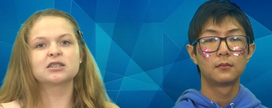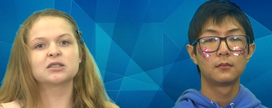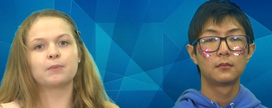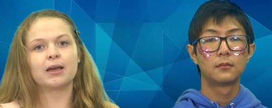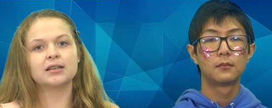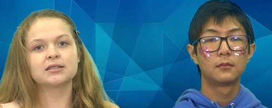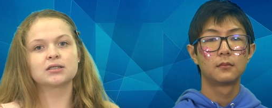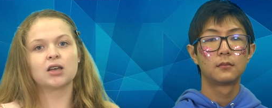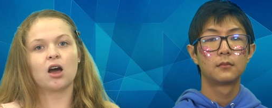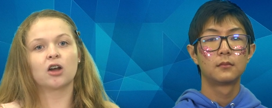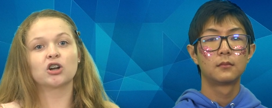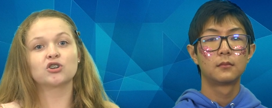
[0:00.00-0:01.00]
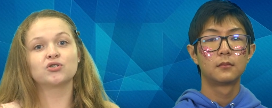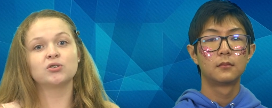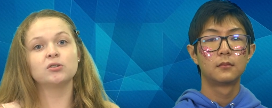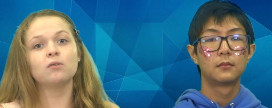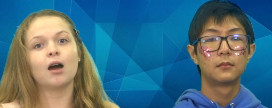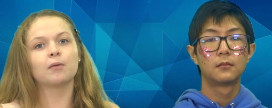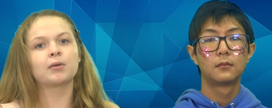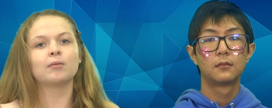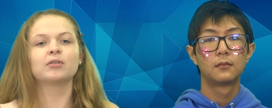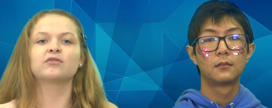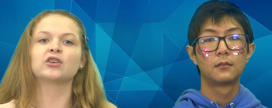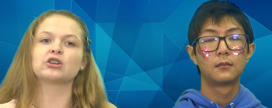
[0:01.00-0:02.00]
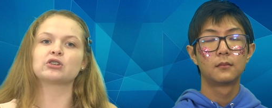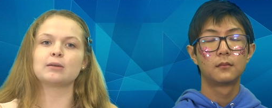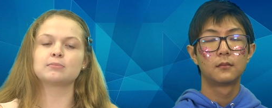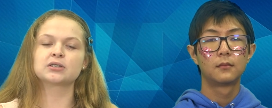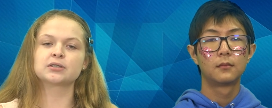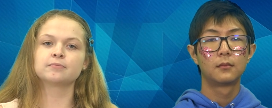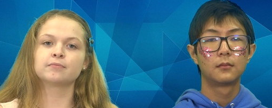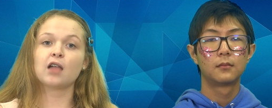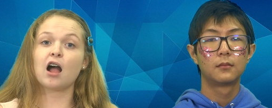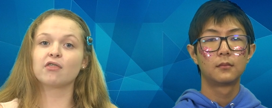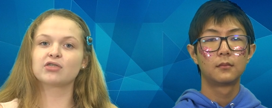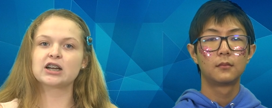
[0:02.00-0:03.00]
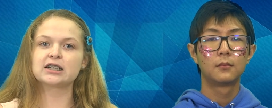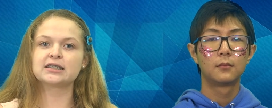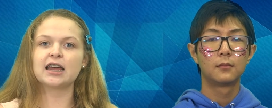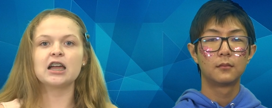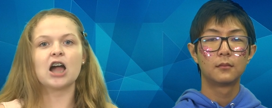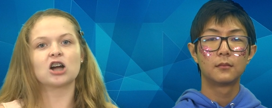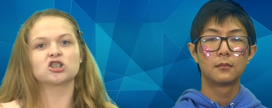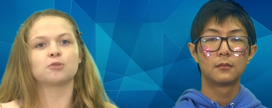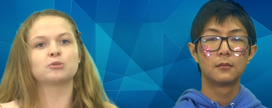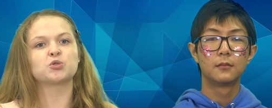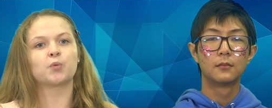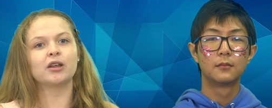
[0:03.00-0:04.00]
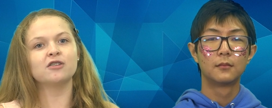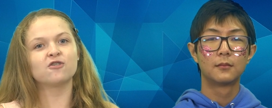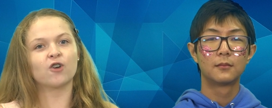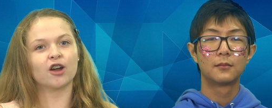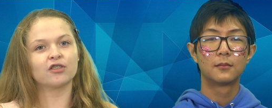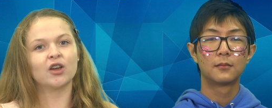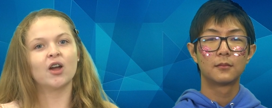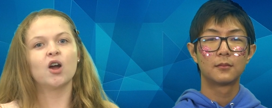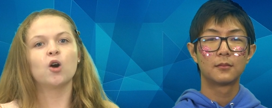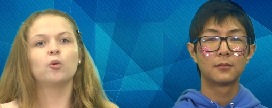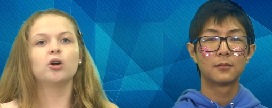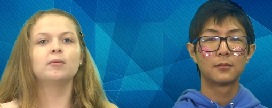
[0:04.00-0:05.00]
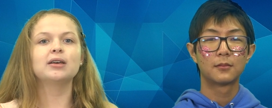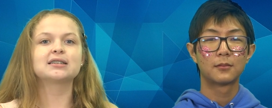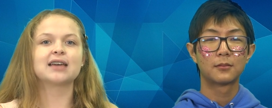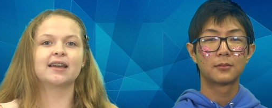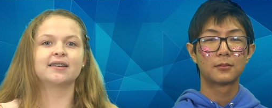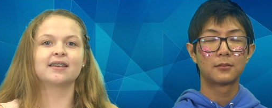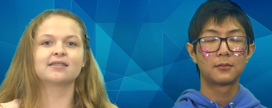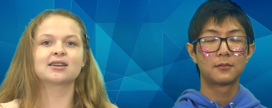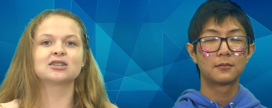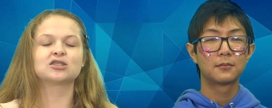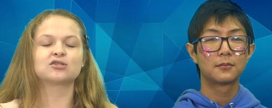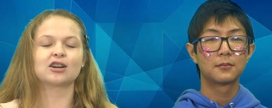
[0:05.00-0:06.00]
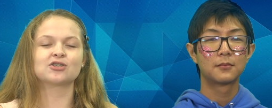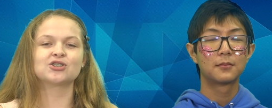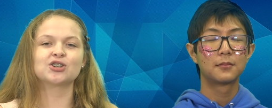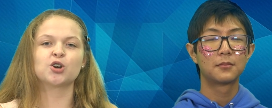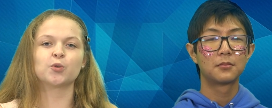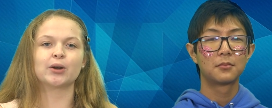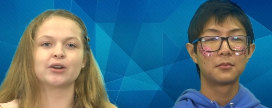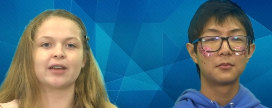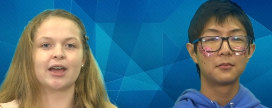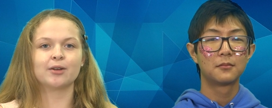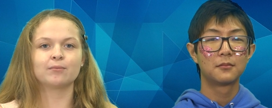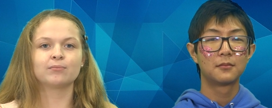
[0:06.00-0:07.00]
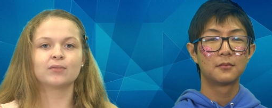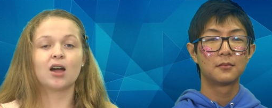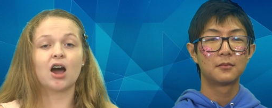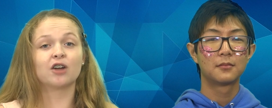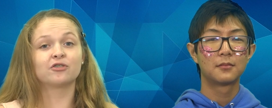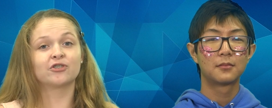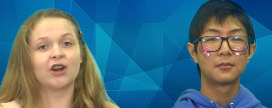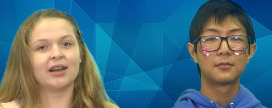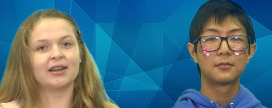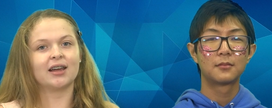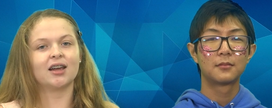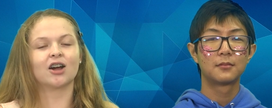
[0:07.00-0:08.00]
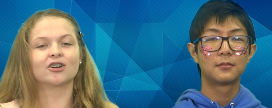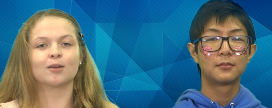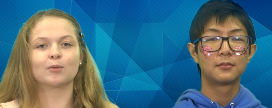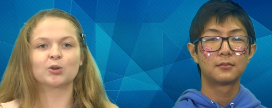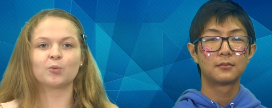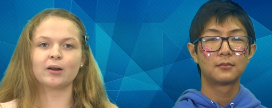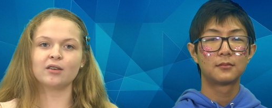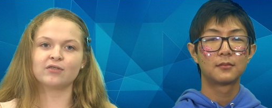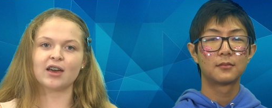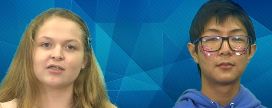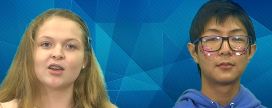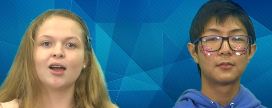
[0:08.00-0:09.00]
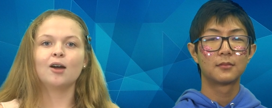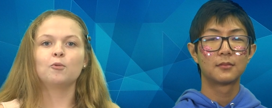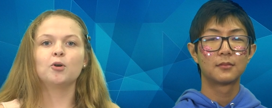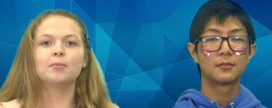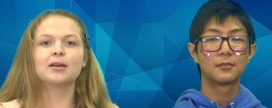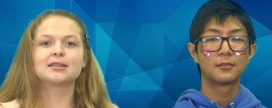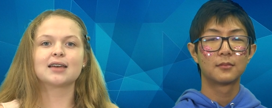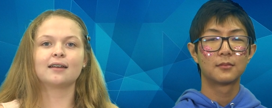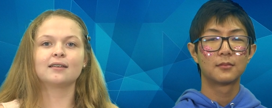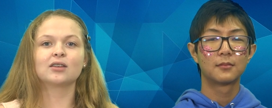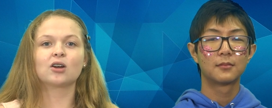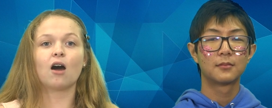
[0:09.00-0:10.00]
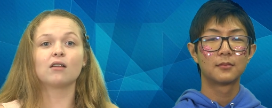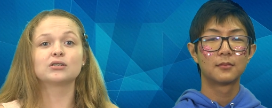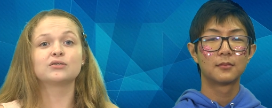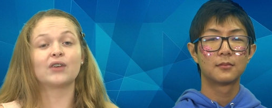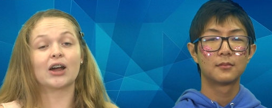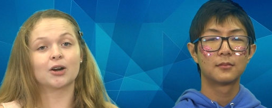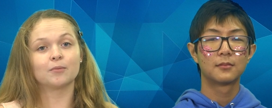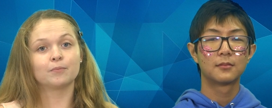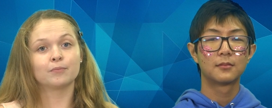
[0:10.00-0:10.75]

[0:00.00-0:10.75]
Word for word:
Speaker 1: space on our two upcoming field trips. On Thursday, October 24th, we'll be attending the Construction Career Day. On Friday, October 25th, we'll be attending the college fair.